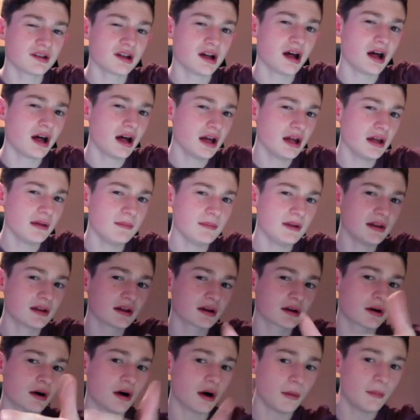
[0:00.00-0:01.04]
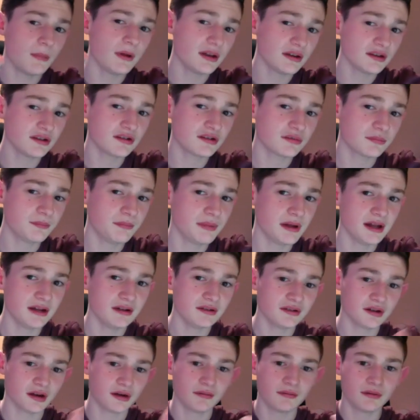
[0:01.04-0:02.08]
time in the comments bit
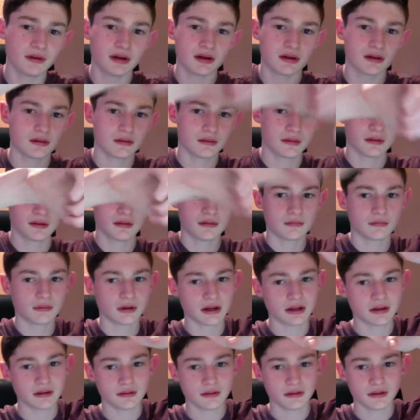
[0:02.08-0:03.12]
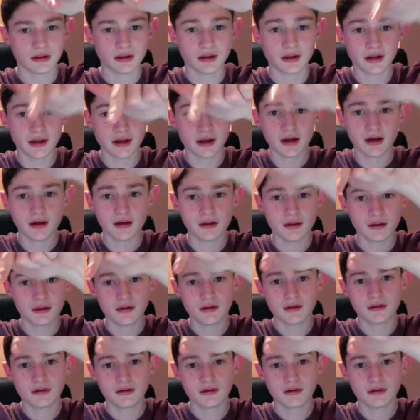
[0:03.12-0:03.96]
over, wait, here,